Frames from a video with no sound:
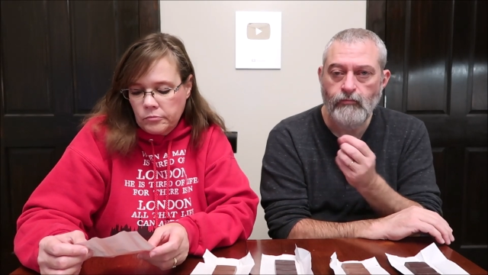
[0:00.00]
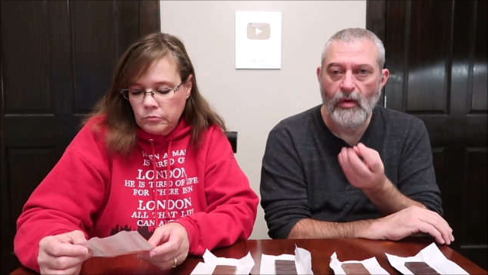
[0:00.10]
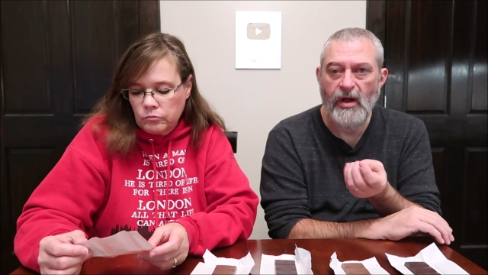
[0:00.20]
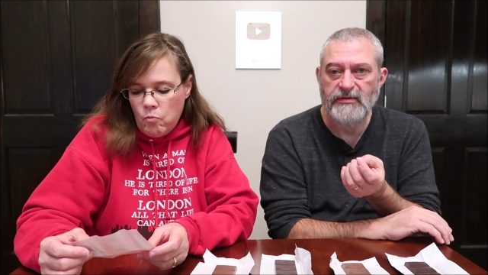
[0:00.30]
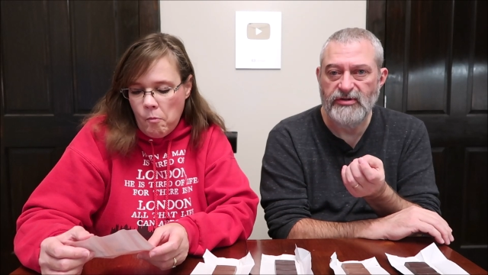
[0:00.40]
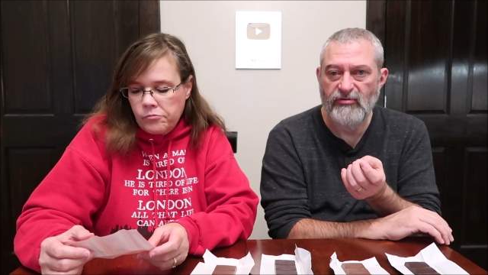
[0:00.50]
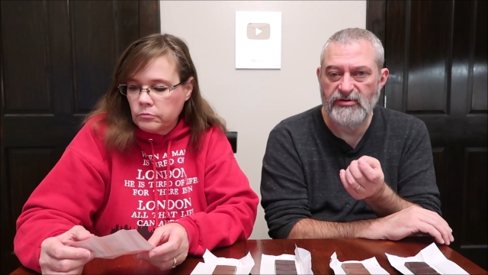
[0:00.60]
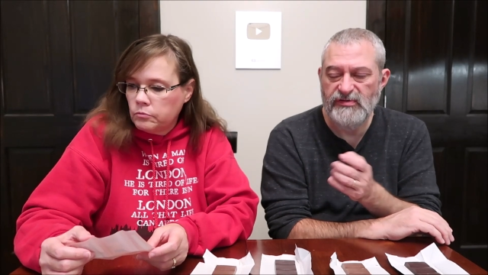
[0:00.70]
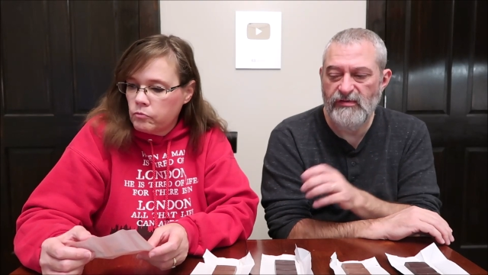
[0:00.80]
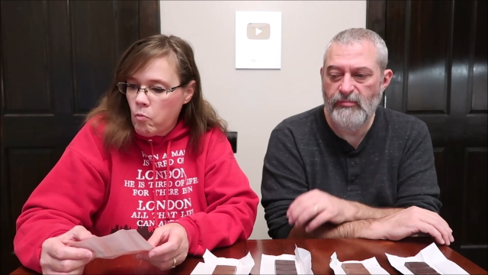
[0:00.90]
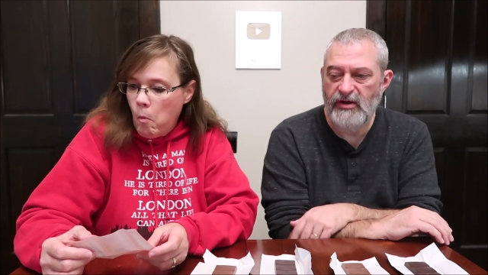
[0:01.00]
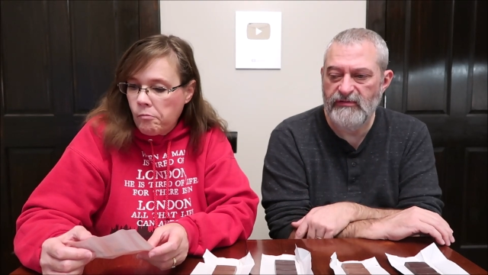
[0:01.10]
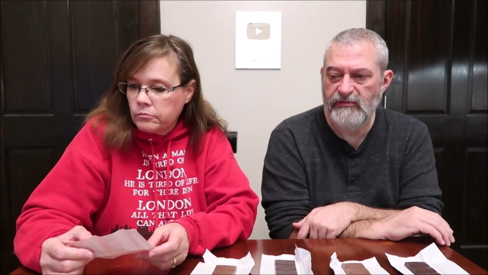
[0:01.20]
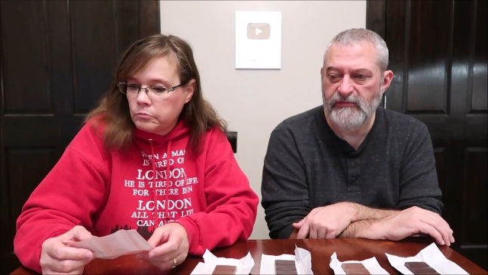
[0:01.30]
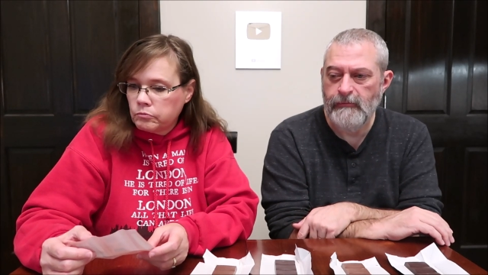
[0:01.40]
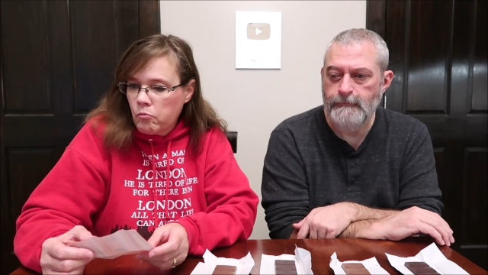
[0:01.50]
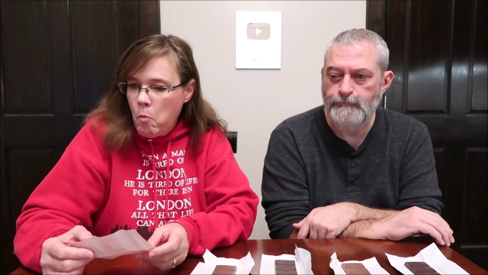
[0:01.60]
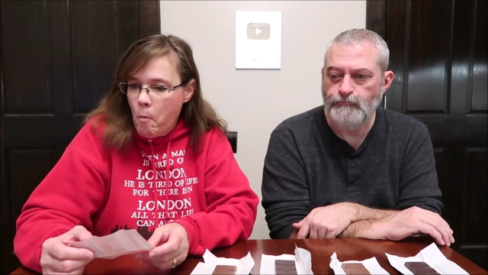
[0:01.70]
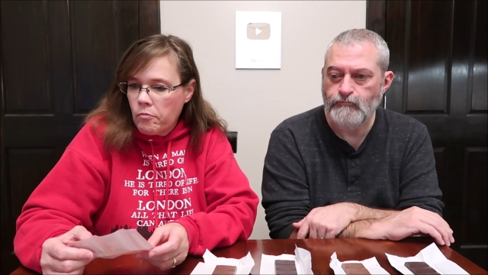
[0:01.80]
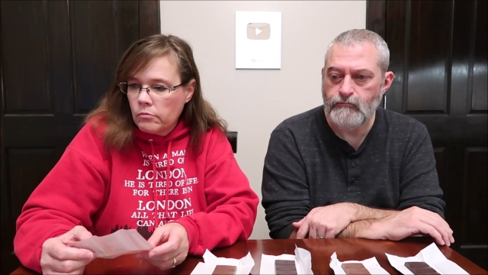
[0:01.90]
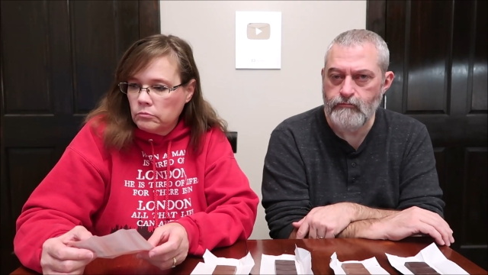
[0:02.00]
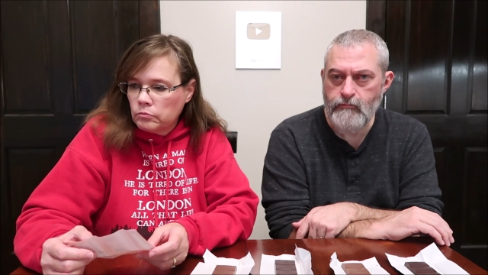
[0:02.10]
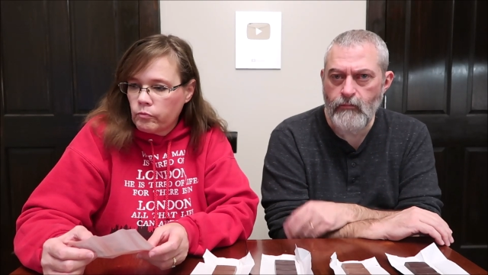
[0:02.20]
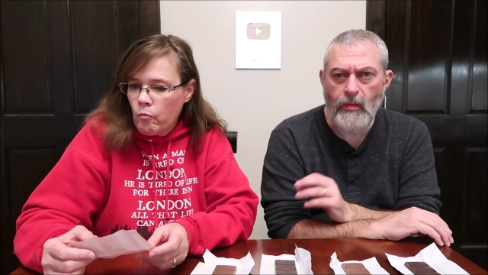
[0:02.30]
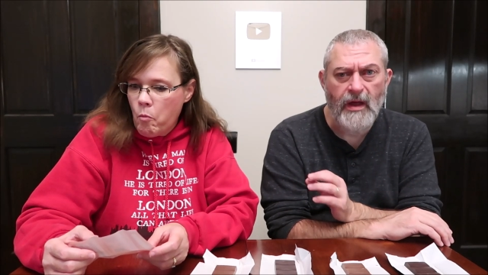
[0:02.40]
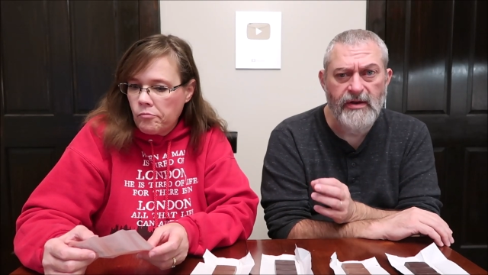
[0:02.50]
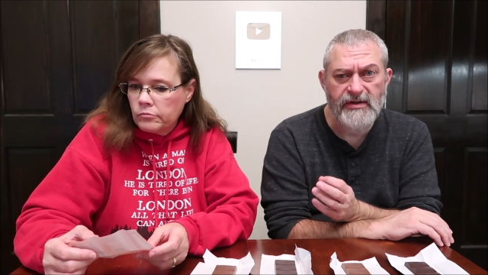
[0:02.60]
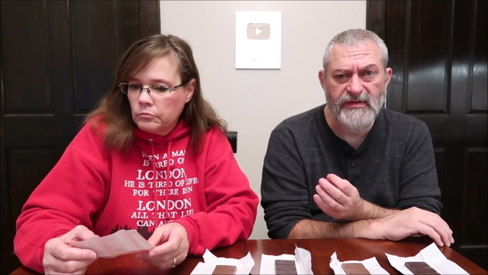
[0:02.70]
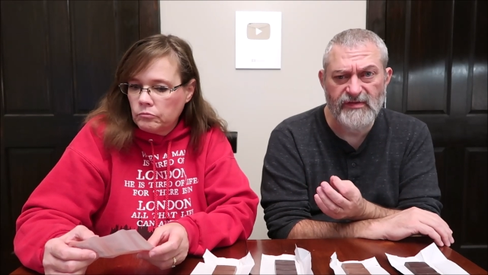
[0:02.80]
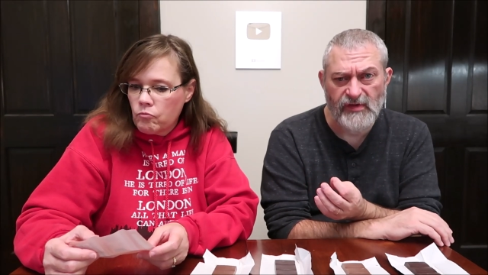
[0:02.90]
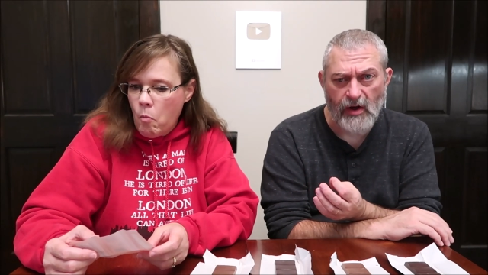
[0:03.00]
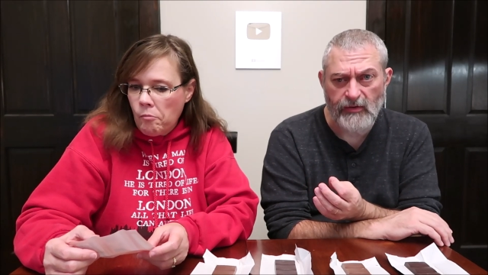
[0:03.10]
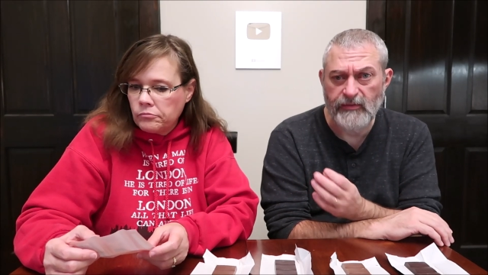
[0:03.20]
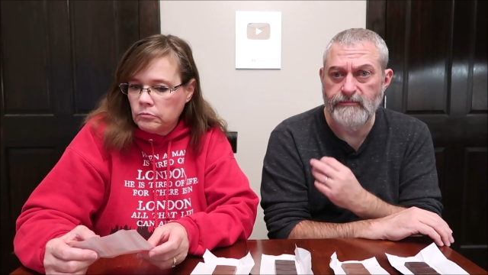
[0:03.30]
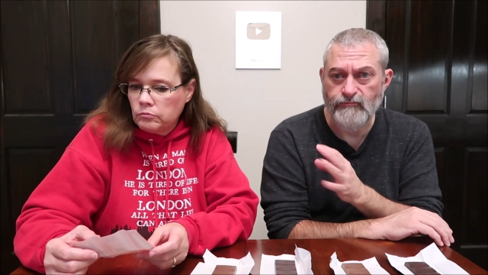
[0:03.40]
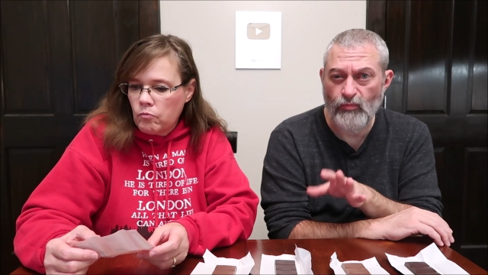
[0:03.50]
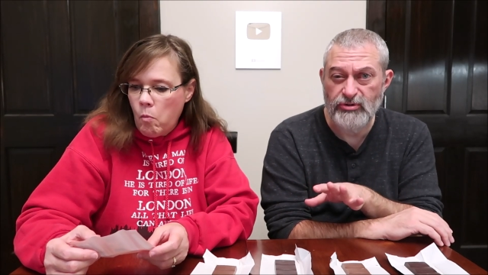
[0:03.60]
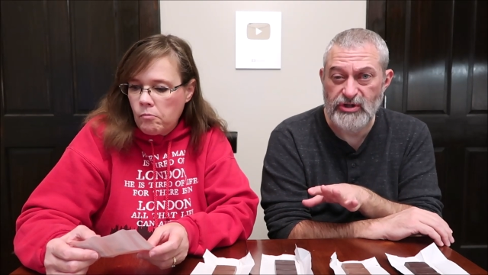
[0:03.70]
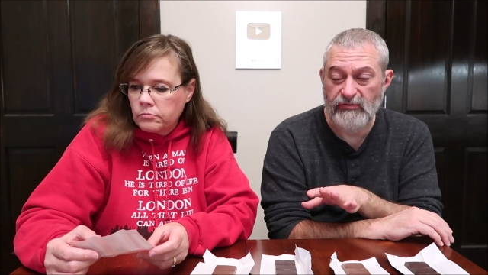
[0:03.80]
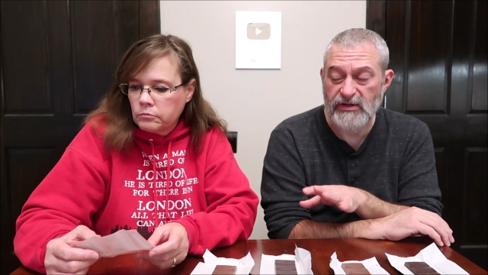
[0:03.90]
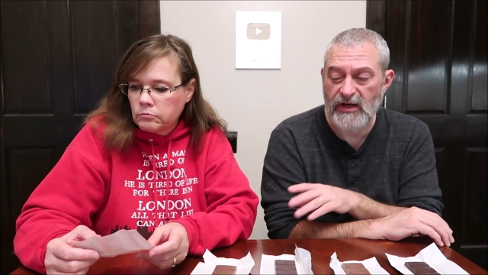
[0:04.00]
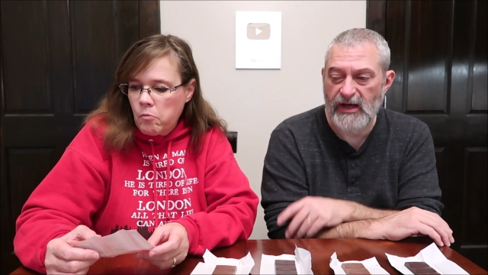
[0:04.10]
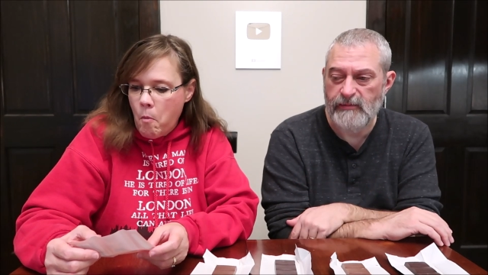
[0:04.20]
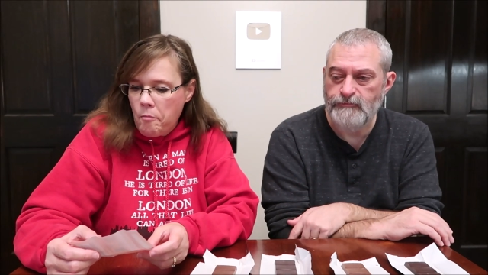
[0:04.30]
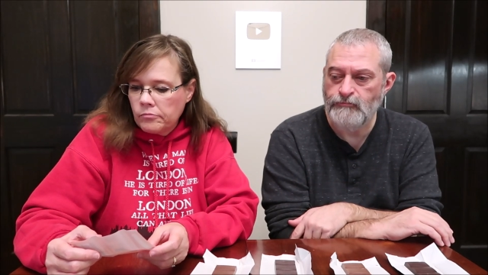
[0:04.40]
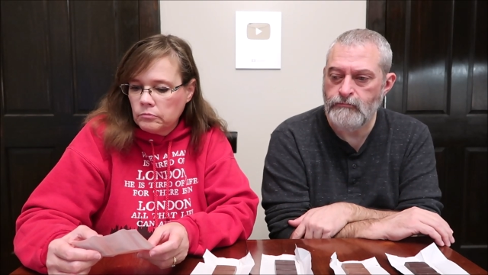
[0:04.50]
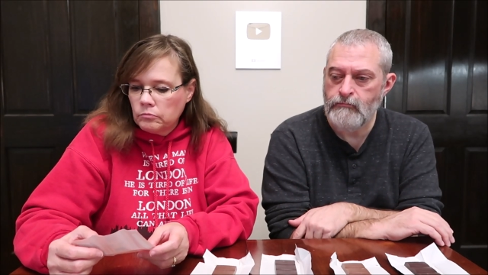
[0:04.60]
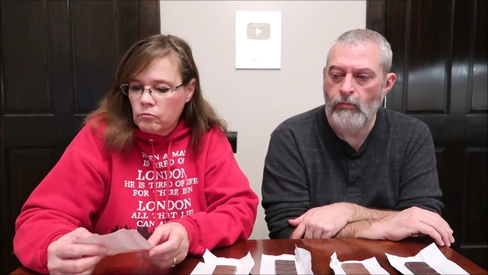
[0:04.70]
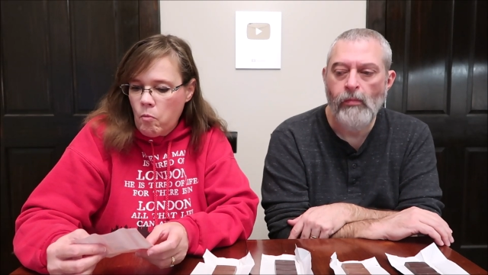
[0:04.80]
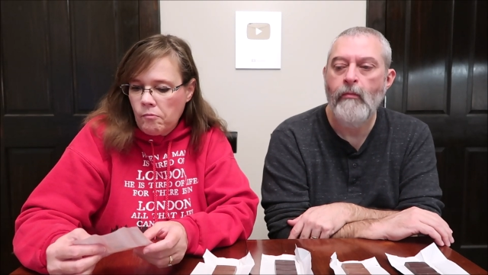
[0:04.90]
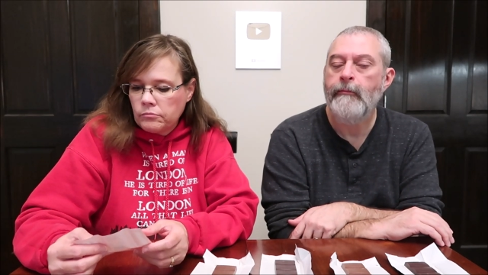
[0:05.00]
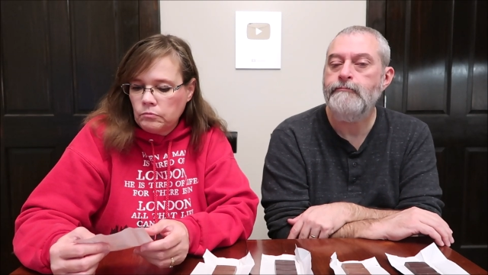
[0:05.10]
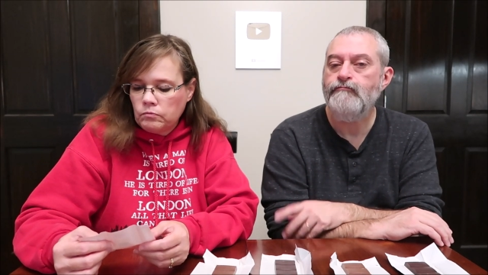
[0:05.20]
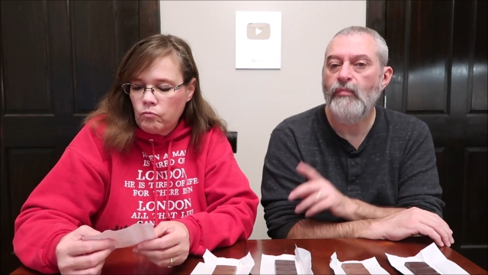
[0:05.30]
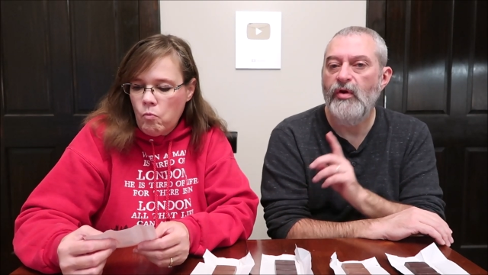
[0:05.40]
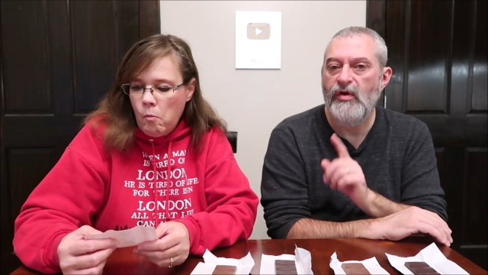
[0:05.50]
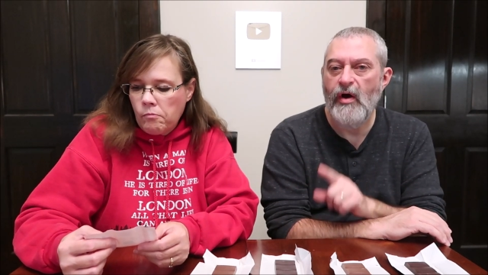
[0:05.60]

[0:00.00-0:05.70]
Speaker 1: I like the crunch of the pretzel, and you get the salt, which I really love. You